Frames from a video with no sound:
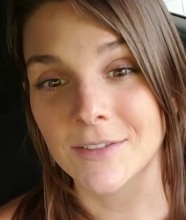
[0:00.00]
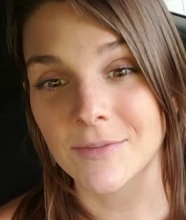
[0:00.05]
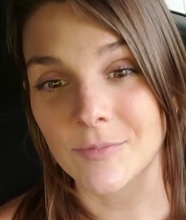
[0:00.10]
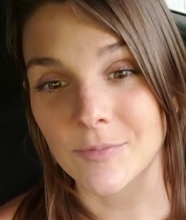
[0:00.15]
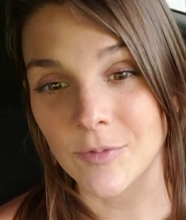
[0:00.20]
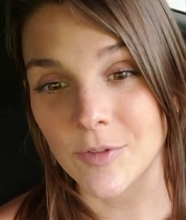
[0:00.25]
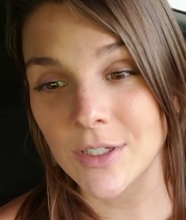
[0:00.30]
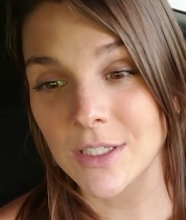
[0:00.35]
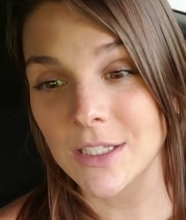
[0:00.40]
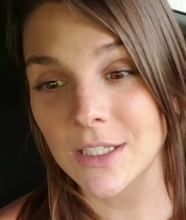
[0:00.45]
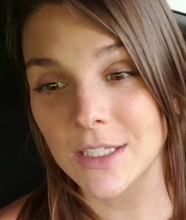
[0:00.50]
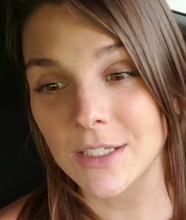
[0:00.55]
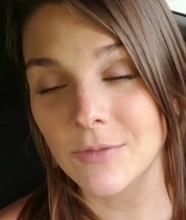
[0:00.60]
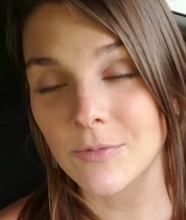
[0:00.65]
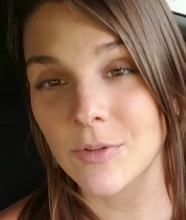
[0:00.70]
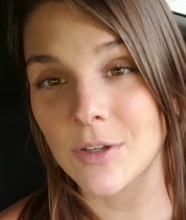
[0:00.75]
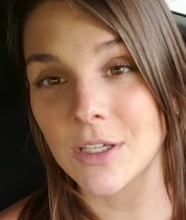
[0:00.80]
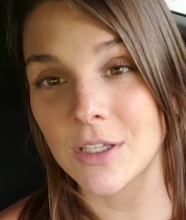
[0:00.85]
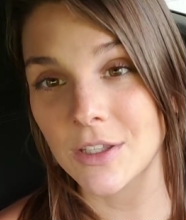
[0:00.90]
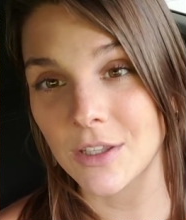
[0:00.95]
Really,
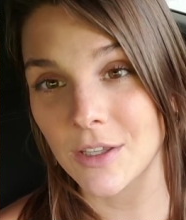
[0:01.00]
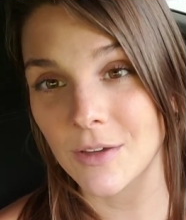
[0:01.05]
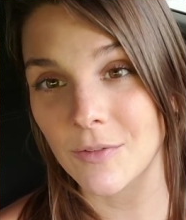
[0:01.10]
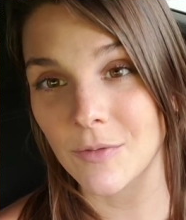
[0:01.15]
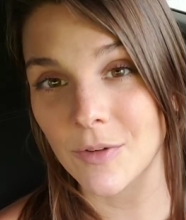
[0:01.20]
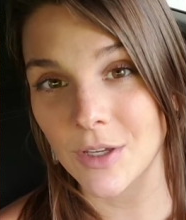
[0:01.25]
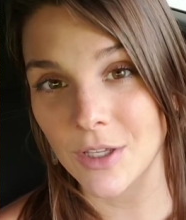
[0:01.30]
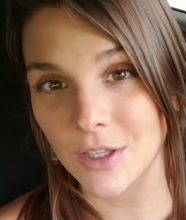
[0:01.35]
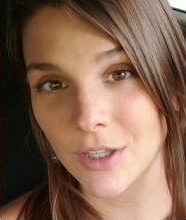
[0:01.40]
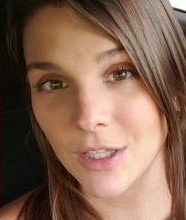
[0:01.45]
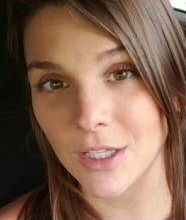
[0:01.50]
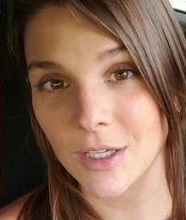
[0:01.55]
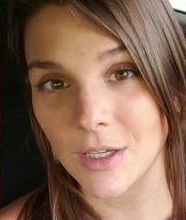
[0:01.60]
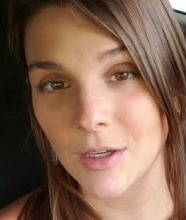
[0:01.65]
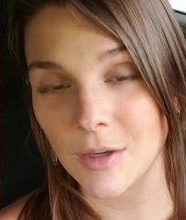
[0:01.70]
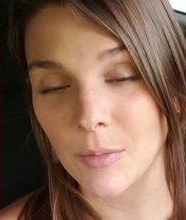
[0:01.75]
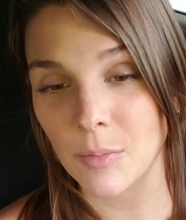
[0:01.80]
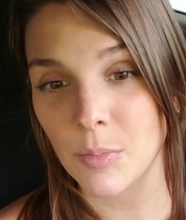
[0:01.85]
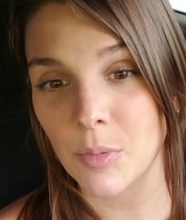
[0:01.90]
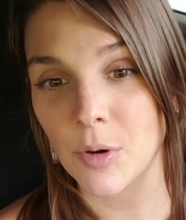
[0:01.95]
really,
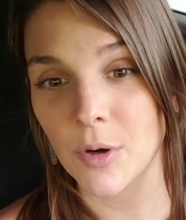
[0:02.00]
really